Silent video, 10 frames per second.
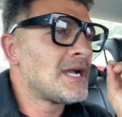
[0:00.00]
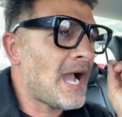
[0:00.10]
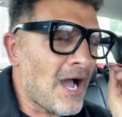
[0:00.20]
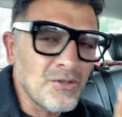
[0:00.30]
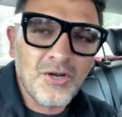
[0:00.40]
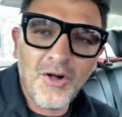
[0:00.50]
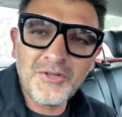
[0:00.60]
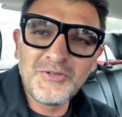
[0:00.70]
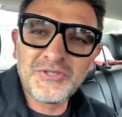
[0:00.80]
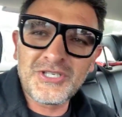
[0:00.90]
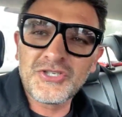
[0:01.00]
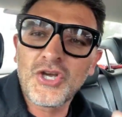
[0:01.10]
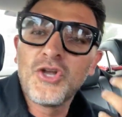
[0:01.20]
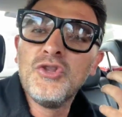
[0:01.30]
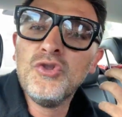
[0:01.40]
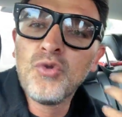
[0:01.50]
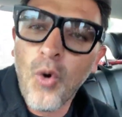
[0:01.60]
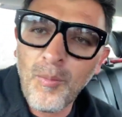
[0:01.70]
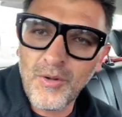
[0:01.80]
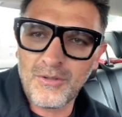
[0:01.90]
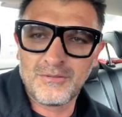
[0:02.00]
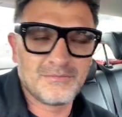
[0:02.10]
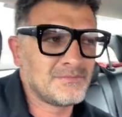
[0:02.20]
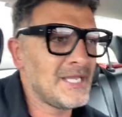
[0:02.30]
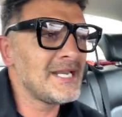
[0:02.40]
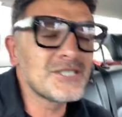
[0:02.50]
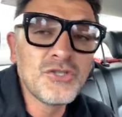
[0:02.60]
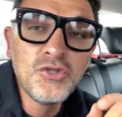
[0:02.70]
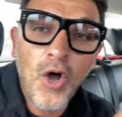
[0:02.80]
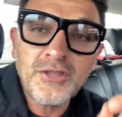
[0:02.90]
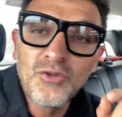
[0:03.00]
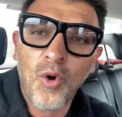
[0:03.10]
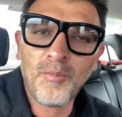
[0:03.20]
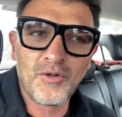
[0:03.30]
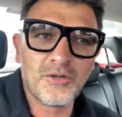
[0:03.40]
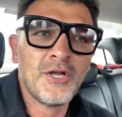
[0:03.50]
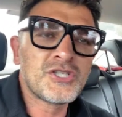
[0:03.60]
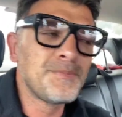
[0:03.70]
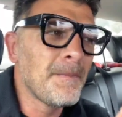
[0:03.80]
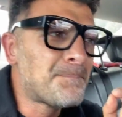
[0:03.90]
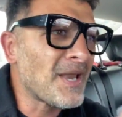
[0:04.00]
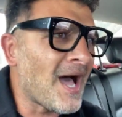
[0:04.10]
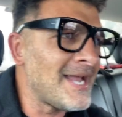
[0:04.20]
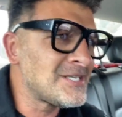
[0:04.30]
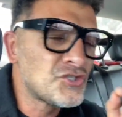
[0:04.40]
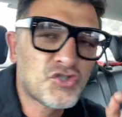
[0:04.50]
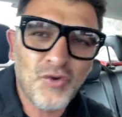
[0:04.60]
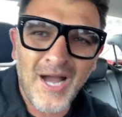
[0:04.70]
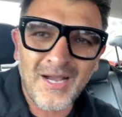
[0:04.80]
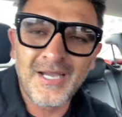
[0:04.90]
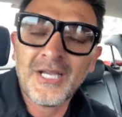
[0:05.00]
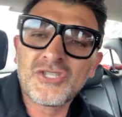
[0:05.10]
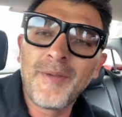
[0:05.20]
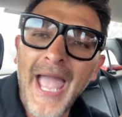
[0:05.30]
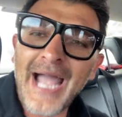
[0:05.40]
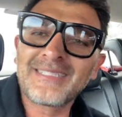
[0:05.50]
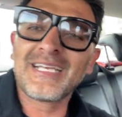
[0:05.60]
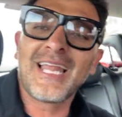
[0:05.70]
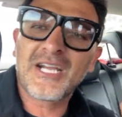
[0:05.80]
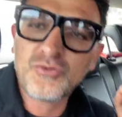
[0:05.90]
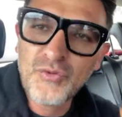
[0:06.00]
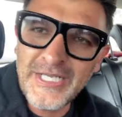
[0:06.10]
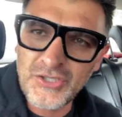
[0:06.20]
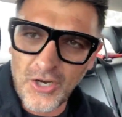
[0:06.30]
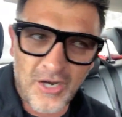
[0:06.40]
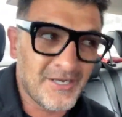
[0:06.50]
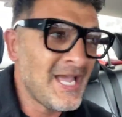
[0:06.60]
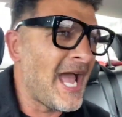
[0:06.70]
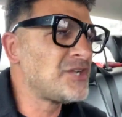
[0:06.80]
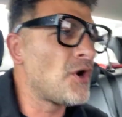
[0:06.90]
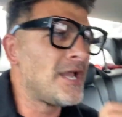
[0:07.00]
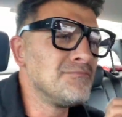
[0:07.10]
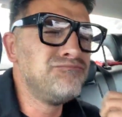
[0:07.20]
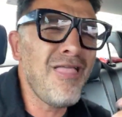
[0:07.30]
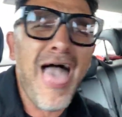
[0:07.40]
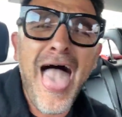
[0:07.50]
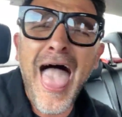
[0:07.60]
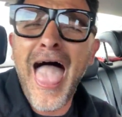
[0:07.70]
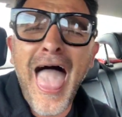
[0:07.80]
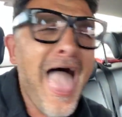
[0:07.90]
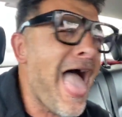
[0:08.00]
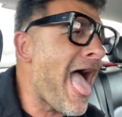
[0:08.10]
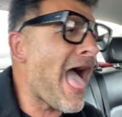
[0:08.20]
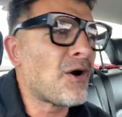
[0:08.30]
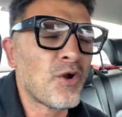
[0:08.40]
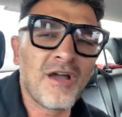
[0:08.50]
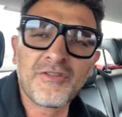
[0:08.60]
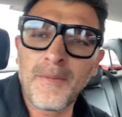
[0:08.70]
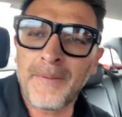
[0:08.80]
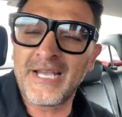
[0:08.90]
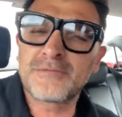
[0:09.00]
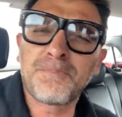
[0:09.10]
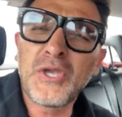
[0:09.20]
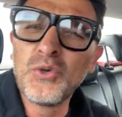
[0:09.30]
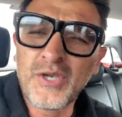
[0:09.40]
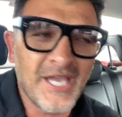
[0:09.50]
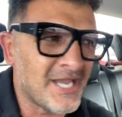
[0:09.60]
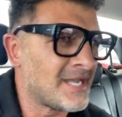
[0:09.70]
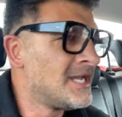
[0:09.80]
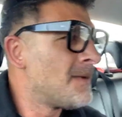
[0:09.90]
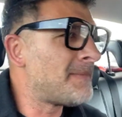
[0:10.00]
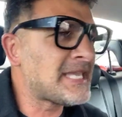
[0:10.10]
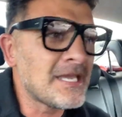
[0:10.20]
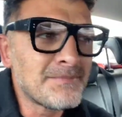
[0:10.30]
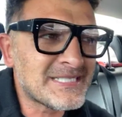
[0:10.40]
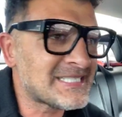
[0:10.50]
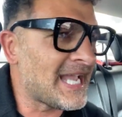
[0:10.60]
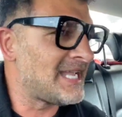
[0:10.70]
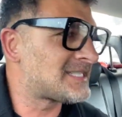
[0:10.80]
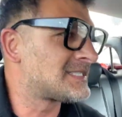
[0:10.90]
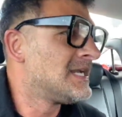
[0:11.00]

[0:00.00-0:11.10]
alcohol usage normal. It is not normal to be blind drunk, to be acting like a retard and going blah all over the place, puking, making mistakes,